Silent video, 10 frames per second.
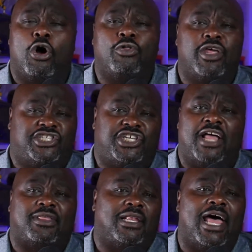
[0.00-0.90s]
they
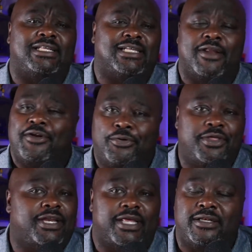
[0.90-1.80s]
shot the lights out. No,
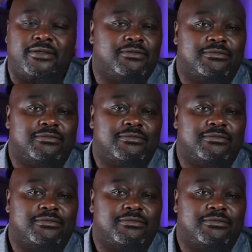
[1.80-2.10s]
they didn't.